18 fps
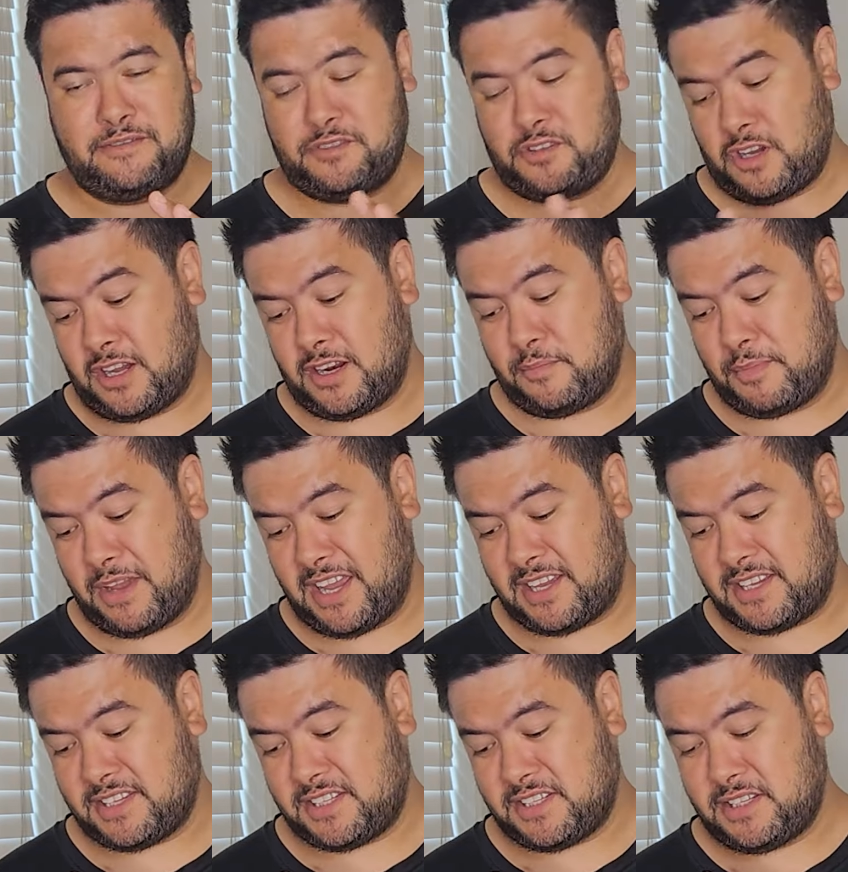
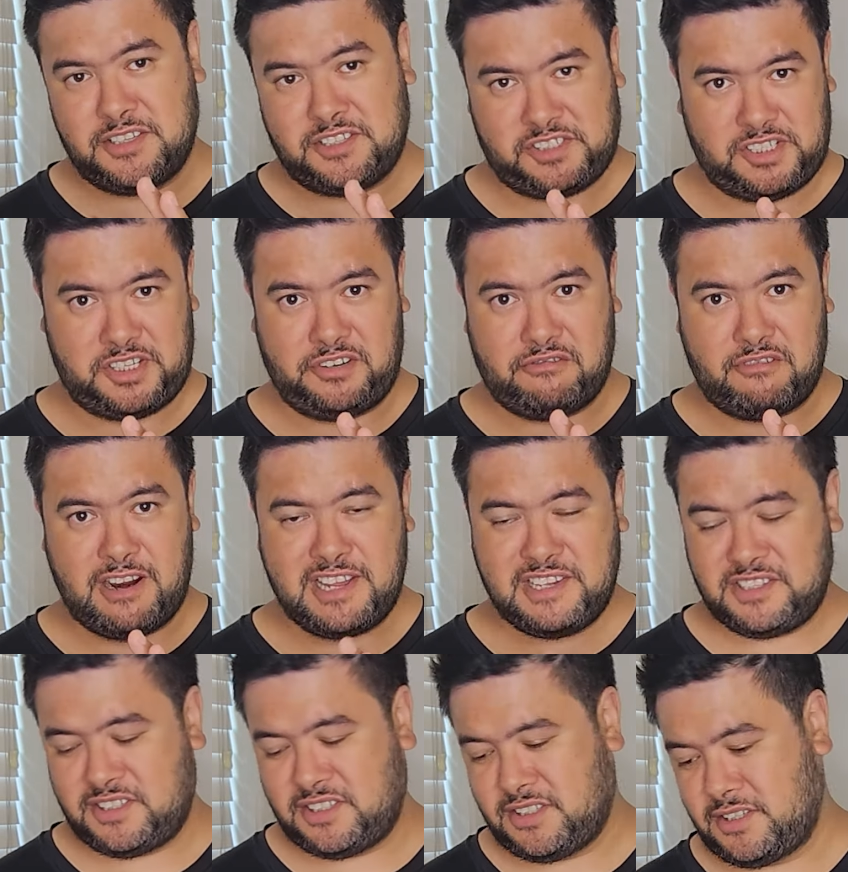Dynamax
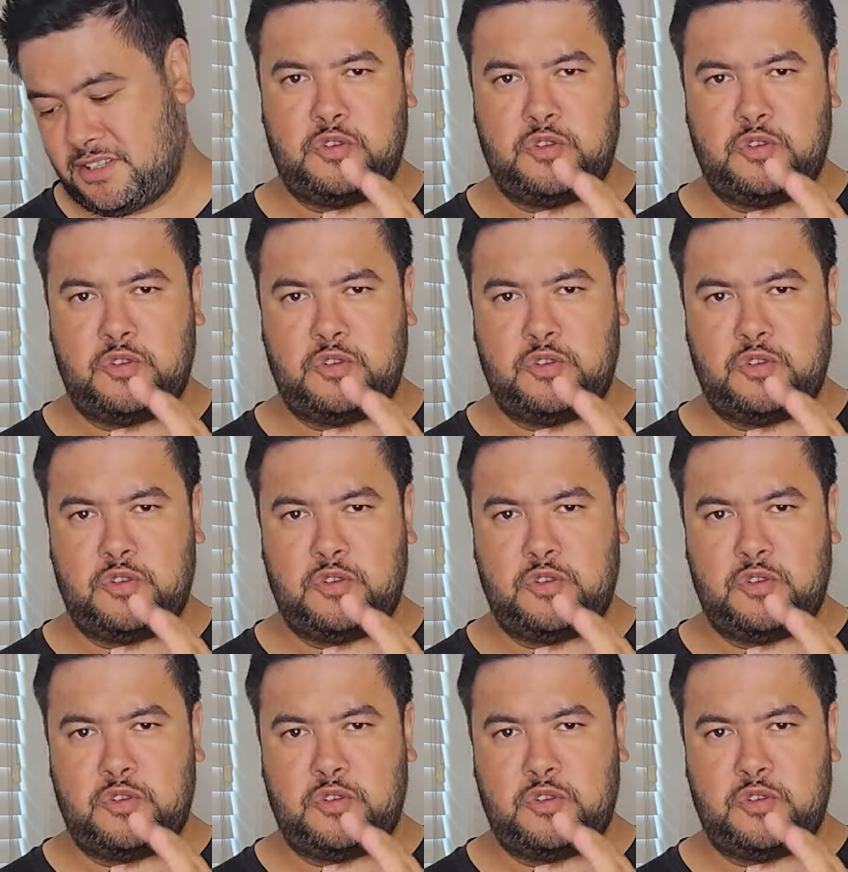Cinderace.